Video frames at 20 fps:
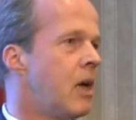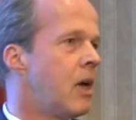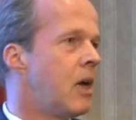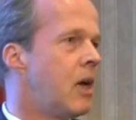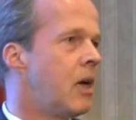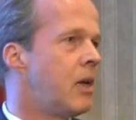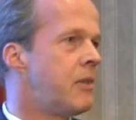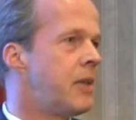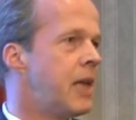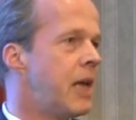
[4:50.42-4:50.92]

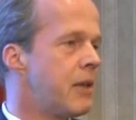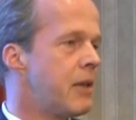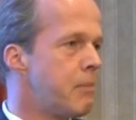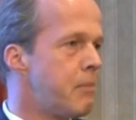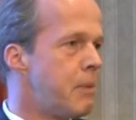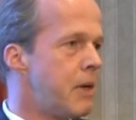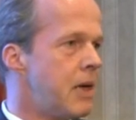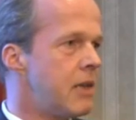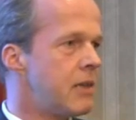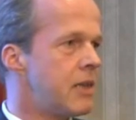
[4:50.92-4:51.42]
The other
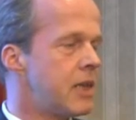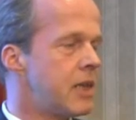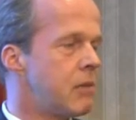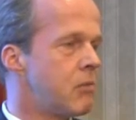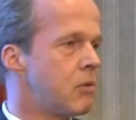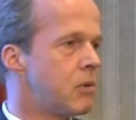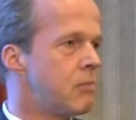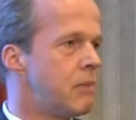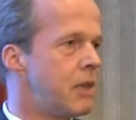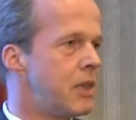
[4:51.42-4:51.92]
part that I
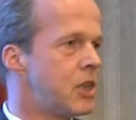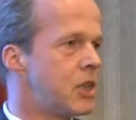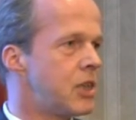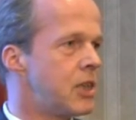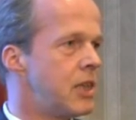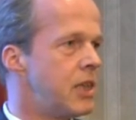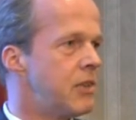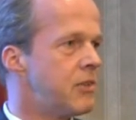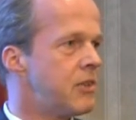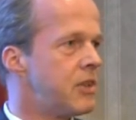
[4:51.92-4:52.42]
would
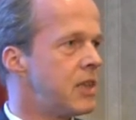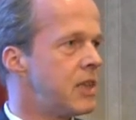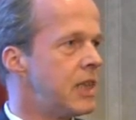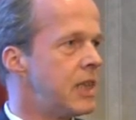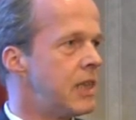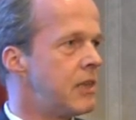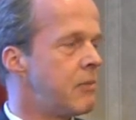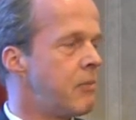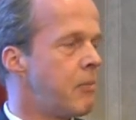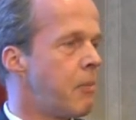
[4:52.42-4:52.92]
mention is
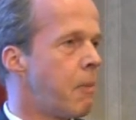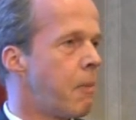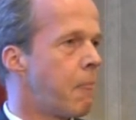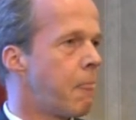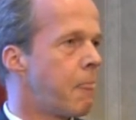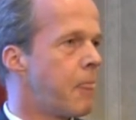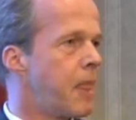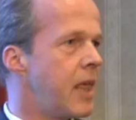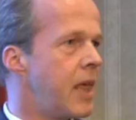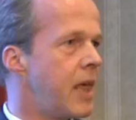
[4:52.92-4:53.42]
indeed
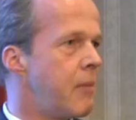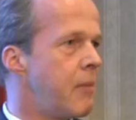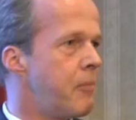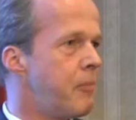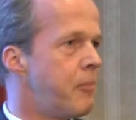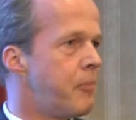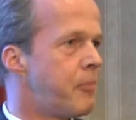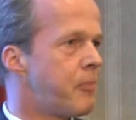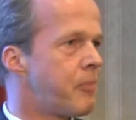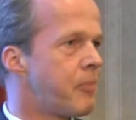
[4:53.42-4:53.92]

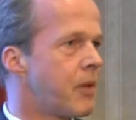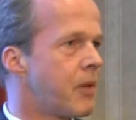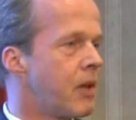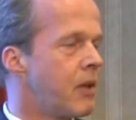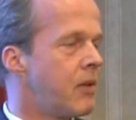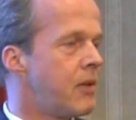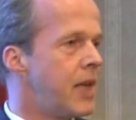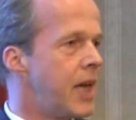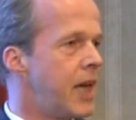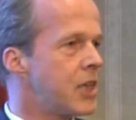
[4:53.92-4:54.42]

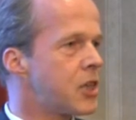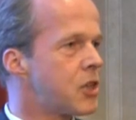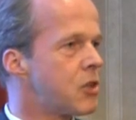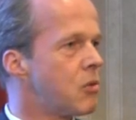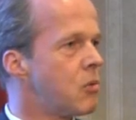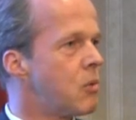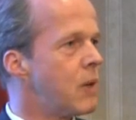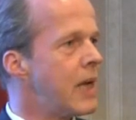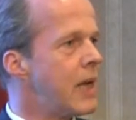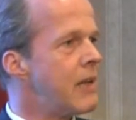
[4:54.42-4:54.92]
the
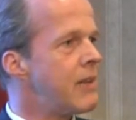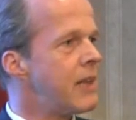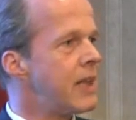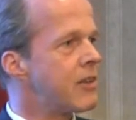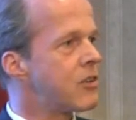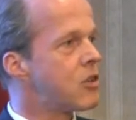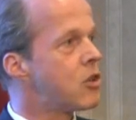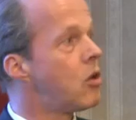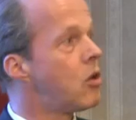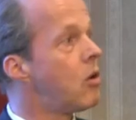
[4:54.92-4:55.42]
actual way
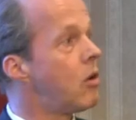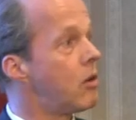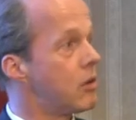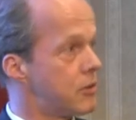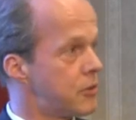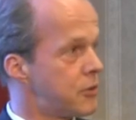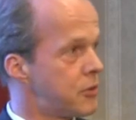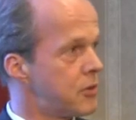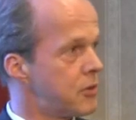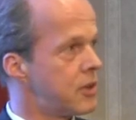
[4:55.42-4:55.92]
that
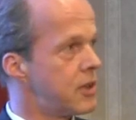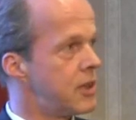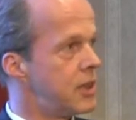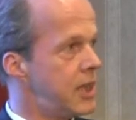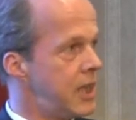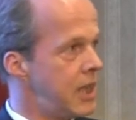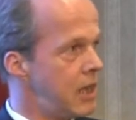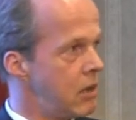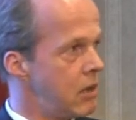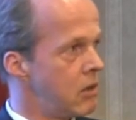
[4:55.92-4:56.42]
courts
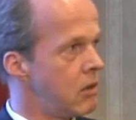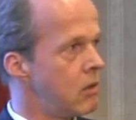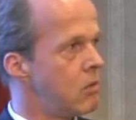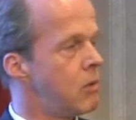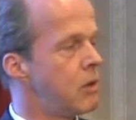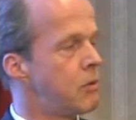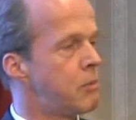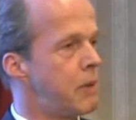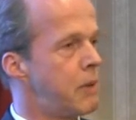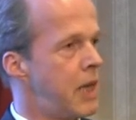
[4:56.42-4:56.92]
deal
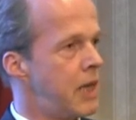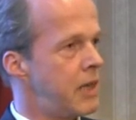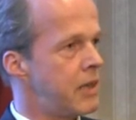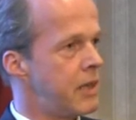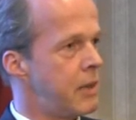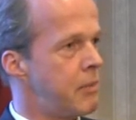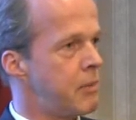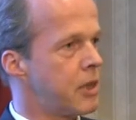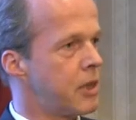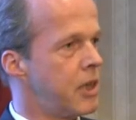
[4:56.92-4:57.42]
with
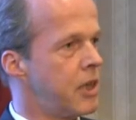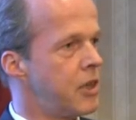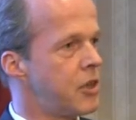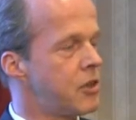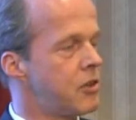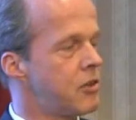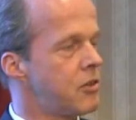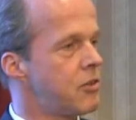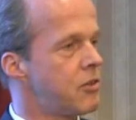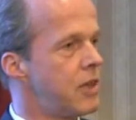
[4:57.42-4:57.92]
patent
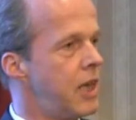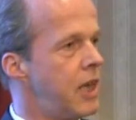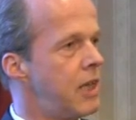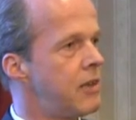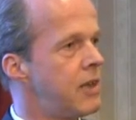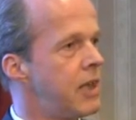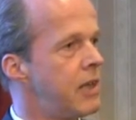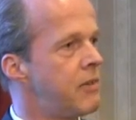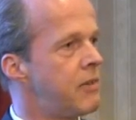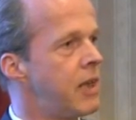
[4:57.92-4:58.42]
applications,
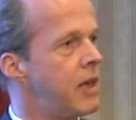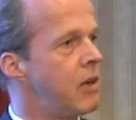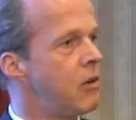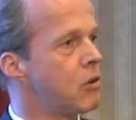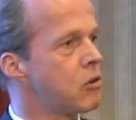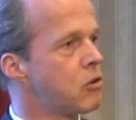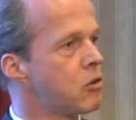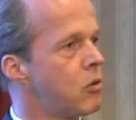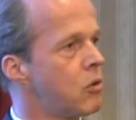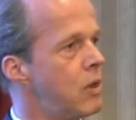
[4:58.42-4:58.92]
and that they
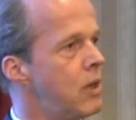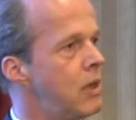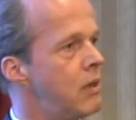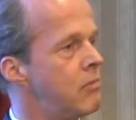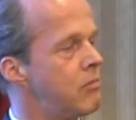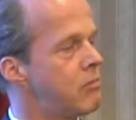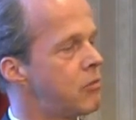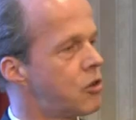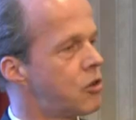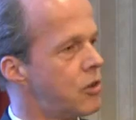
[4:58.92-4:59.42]
also
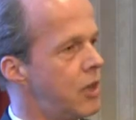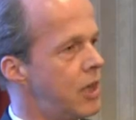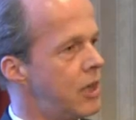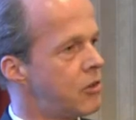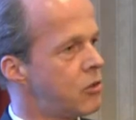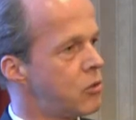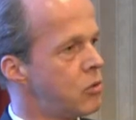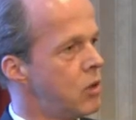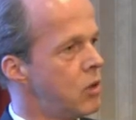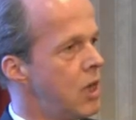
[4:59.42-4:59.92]
try
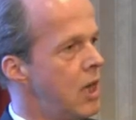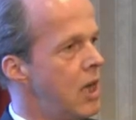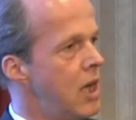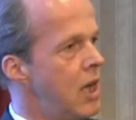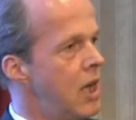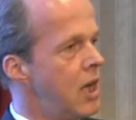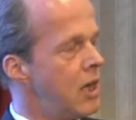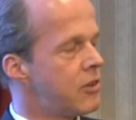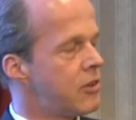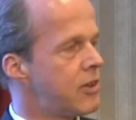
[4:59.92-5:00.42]
to
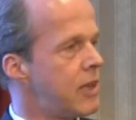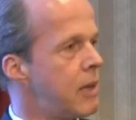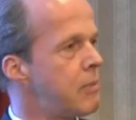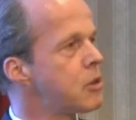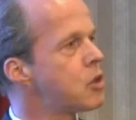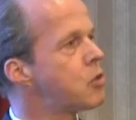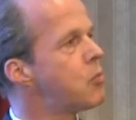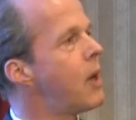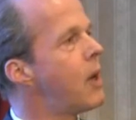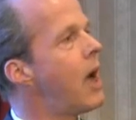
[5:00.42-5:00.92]

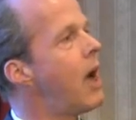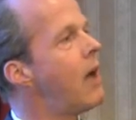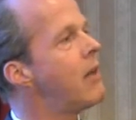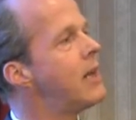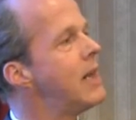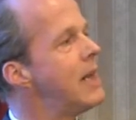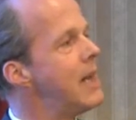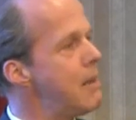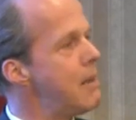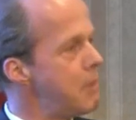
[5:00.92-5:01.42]
establish where are
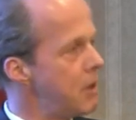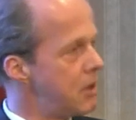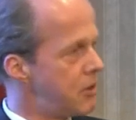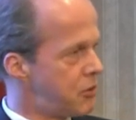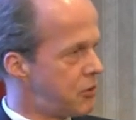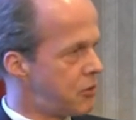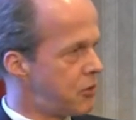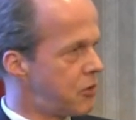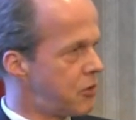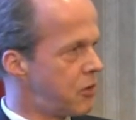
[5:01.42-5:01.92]
the
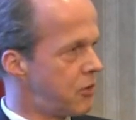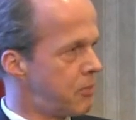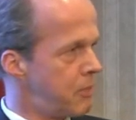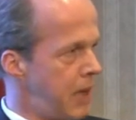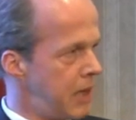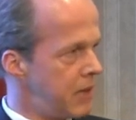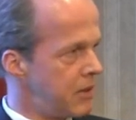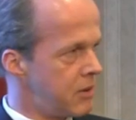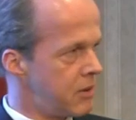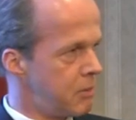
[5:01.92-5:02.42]
limits to
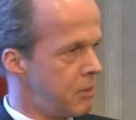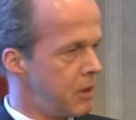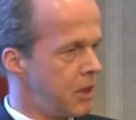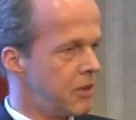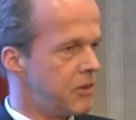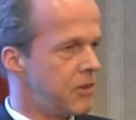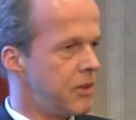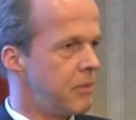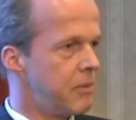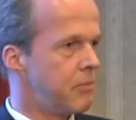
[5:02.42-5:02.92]

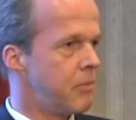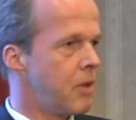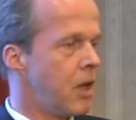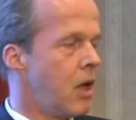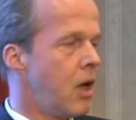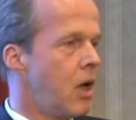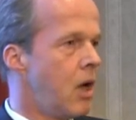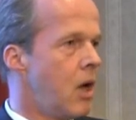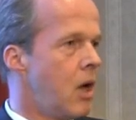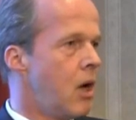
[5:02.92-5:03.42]
patentability.
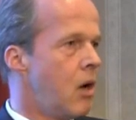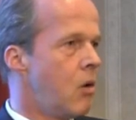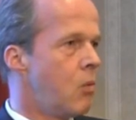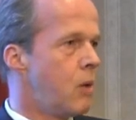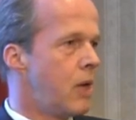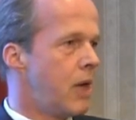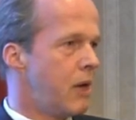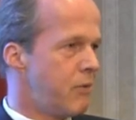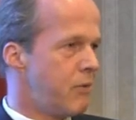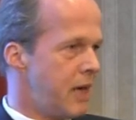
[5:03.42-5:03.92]

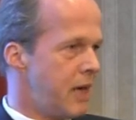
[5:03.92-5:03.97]
We have